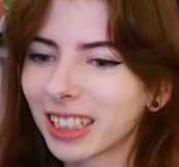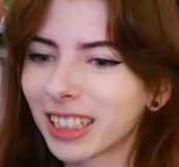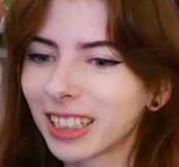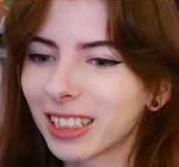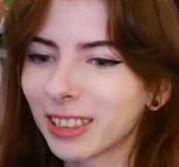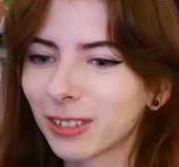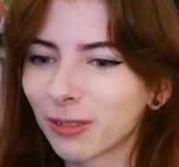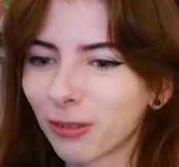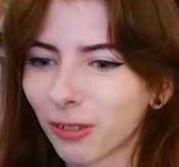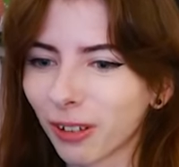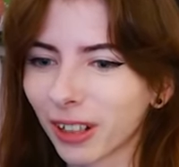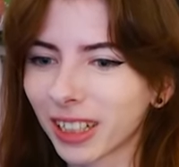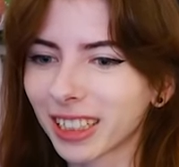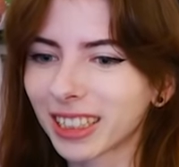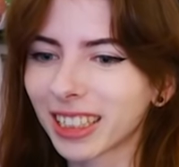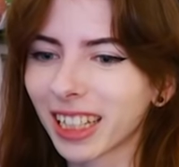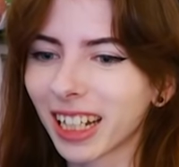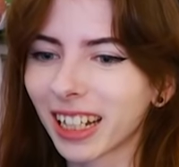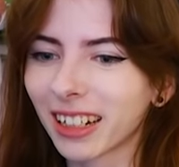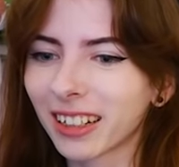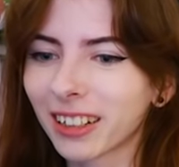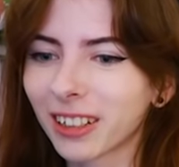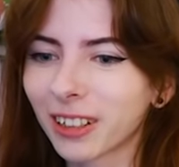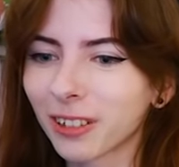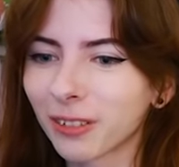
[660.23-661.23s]
His voice
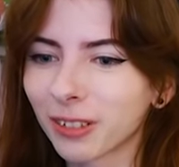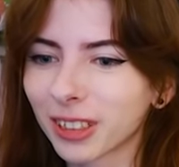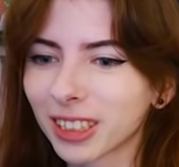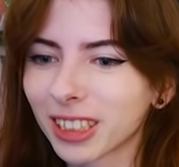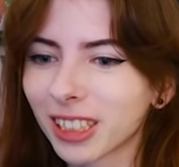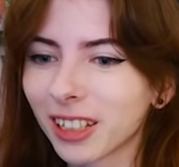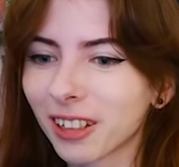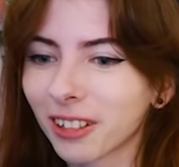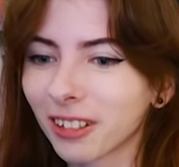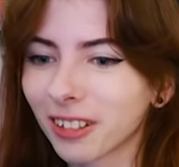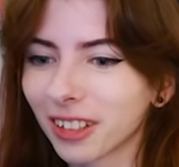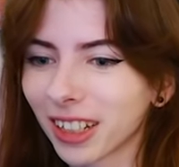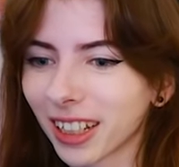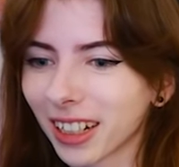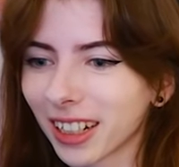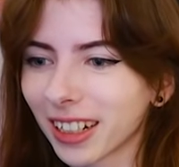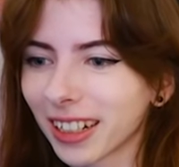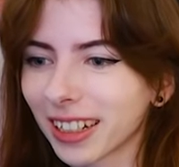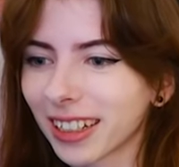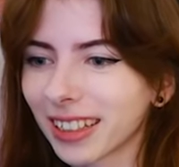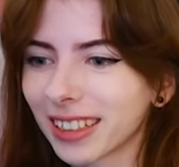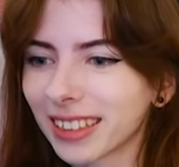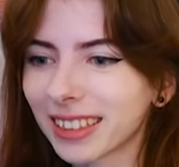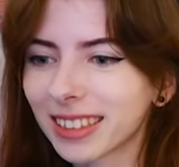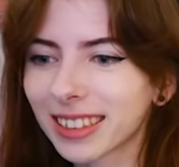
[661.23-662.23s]
actor was
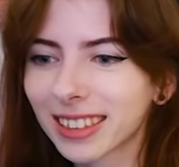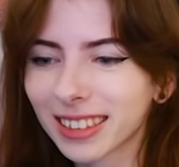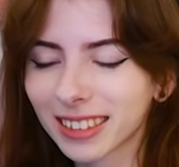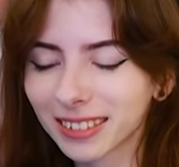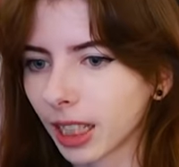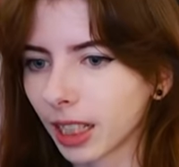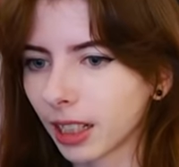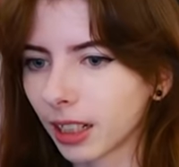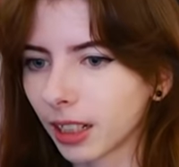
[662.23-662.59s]
hilarious.